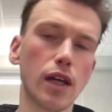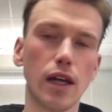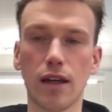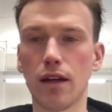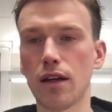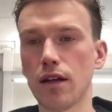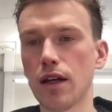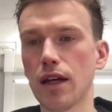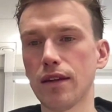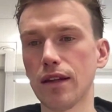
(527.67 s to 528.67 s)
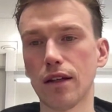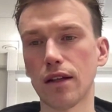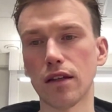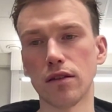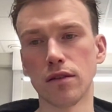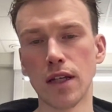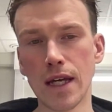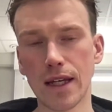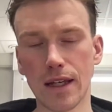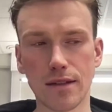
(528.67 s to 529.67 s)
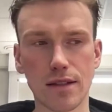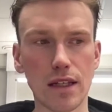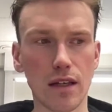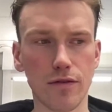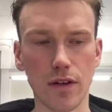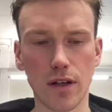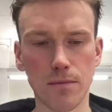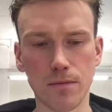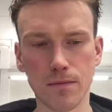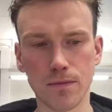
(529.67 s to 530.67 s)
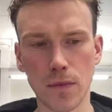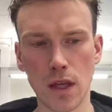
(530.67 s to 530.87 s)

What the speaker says: and then I can see if I'm